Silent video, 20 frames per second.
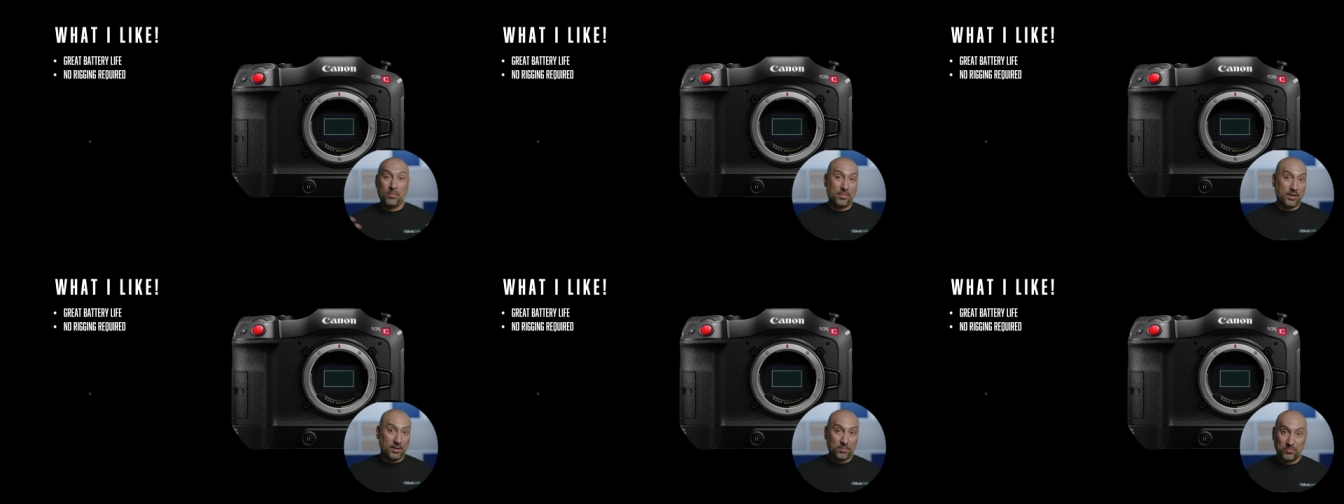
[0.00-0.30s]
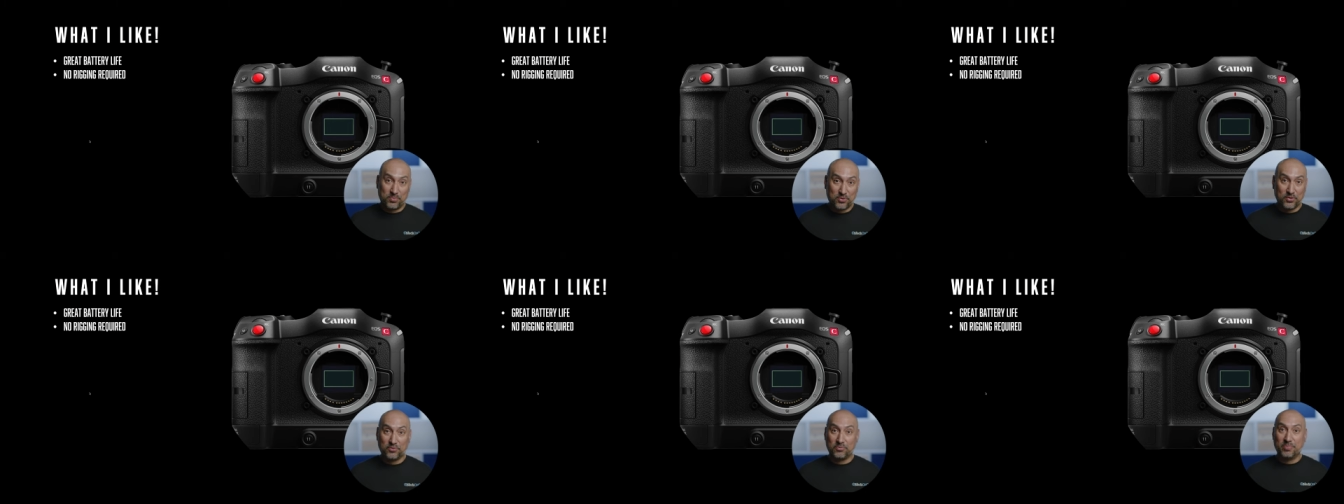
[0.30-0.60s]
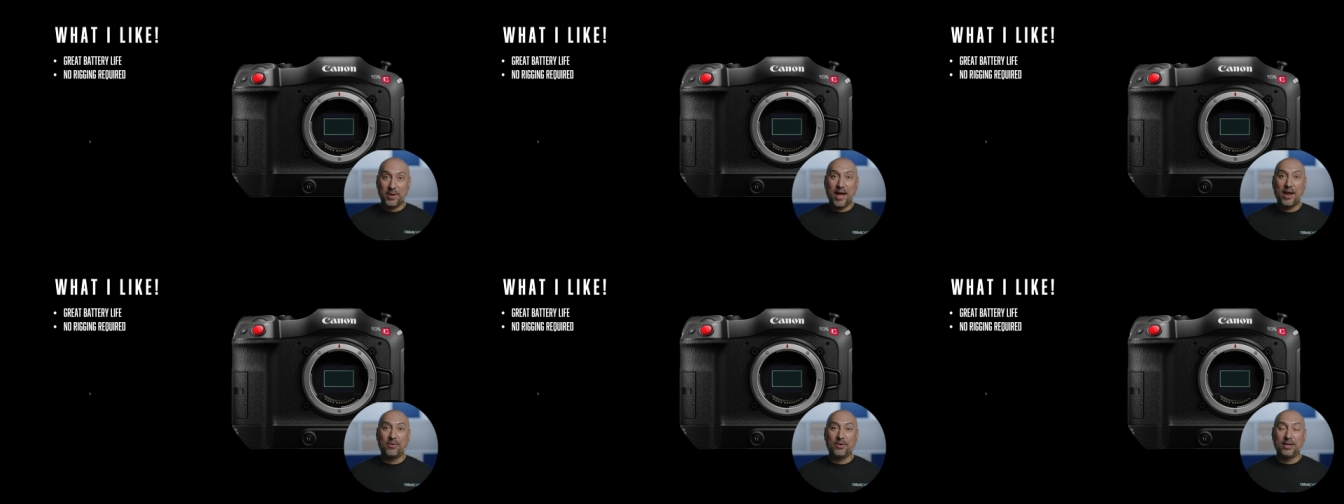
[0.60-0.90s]

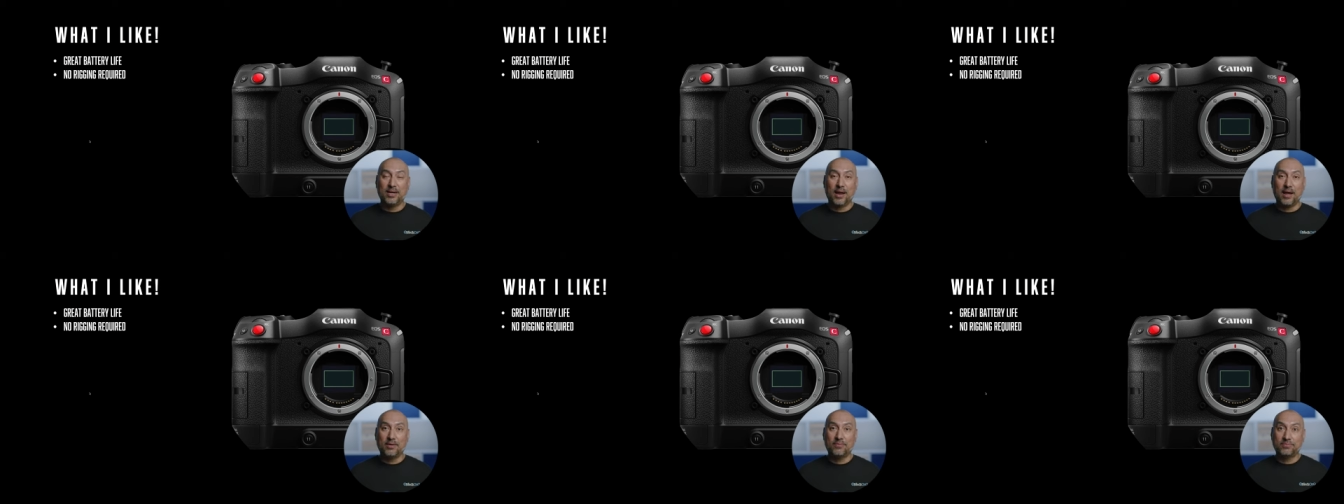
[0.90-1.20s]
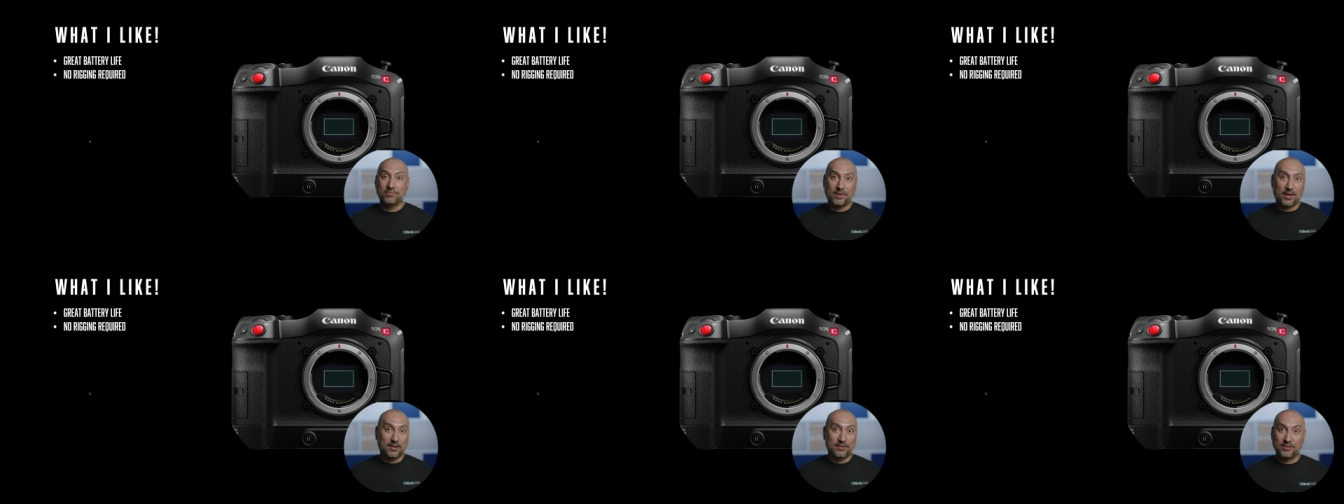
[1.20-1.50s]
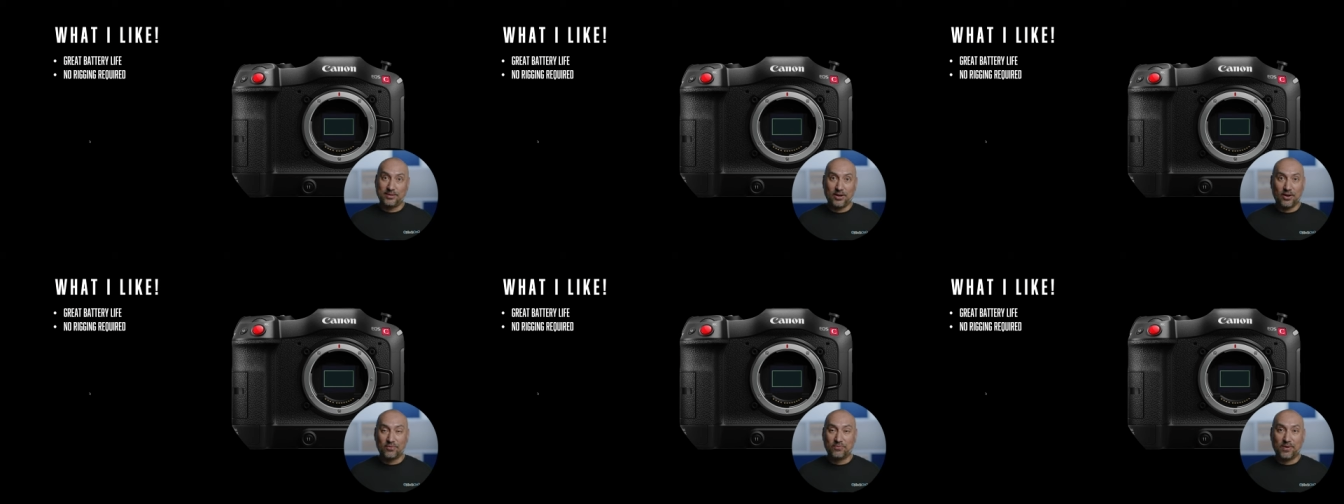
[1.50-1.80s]
improved battery life,
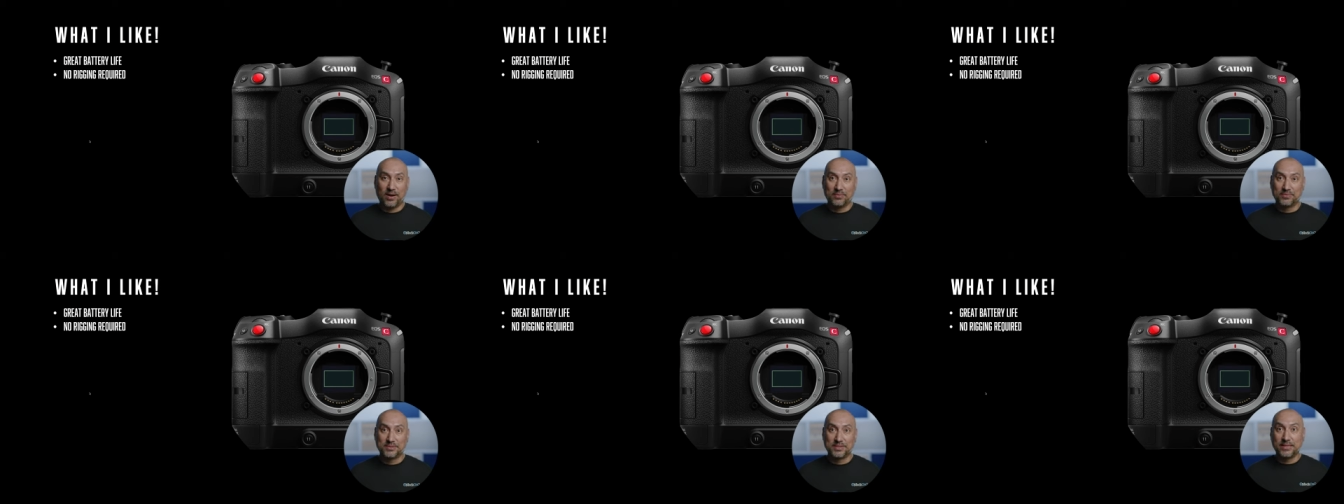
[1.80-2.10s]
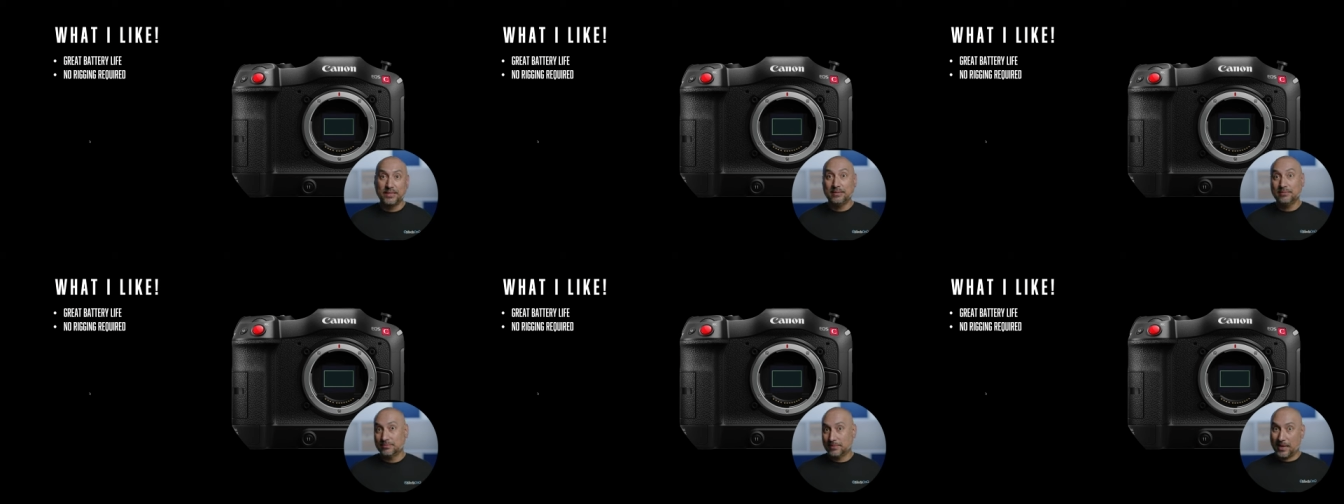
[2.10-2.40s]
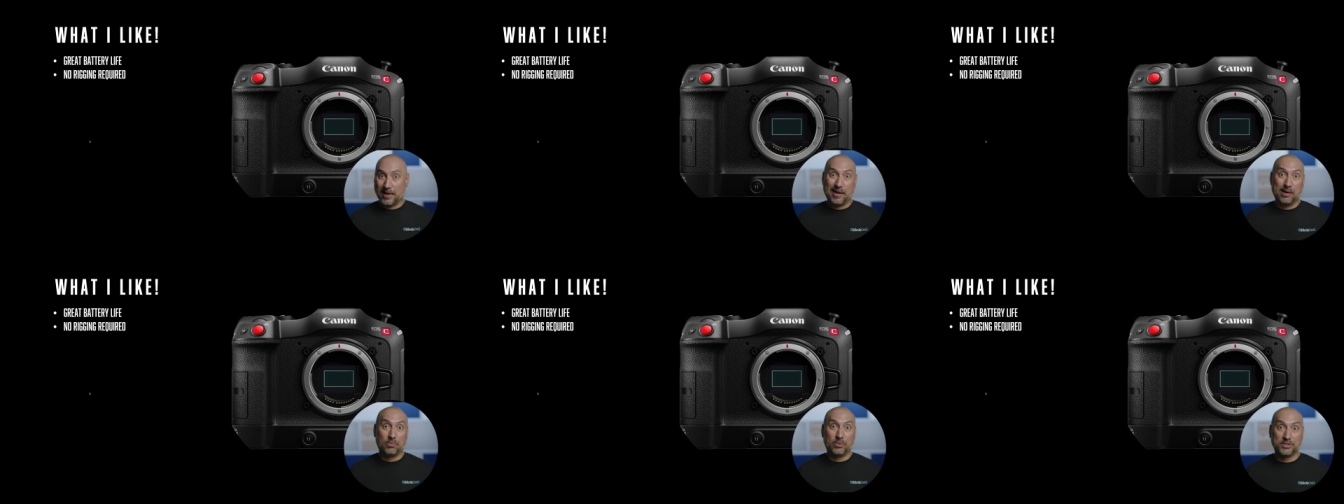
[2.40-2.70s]
like the R5C,
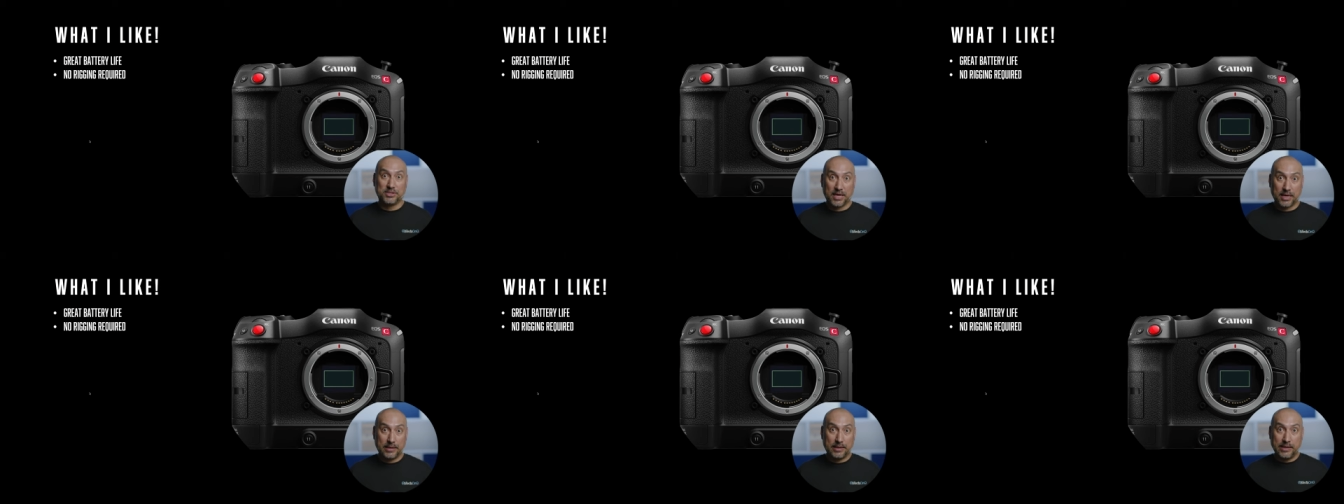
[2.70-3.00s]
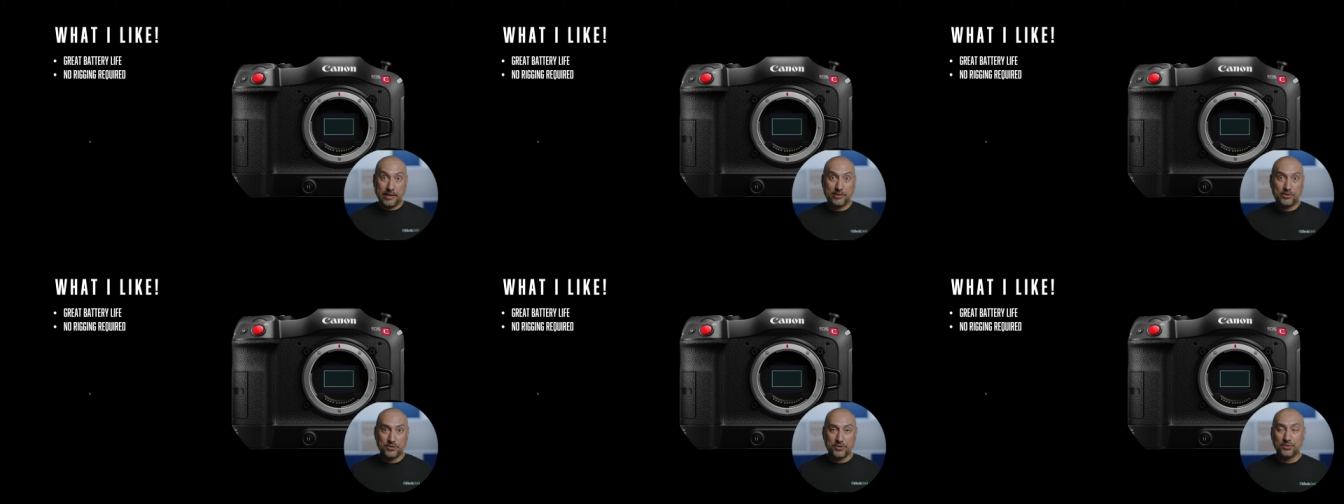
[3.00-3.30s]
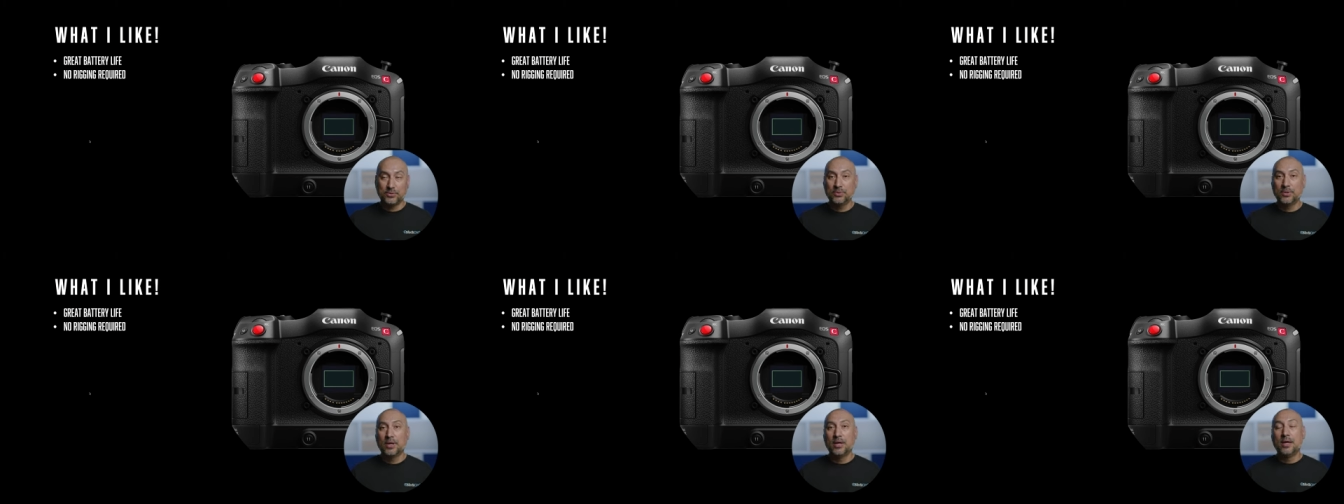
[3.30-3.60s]
which I need
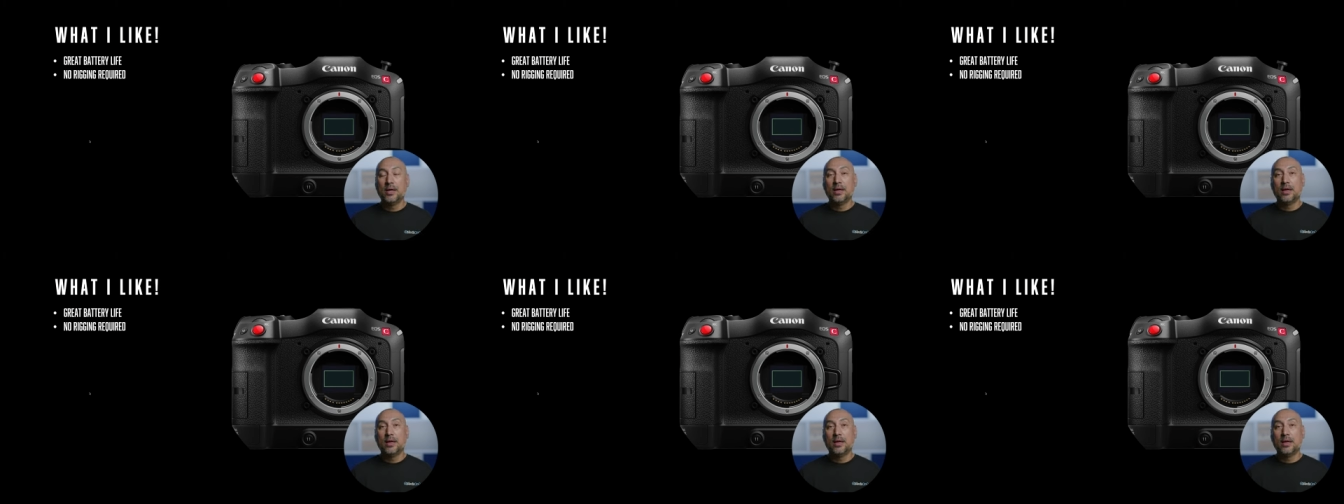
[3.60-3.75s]
to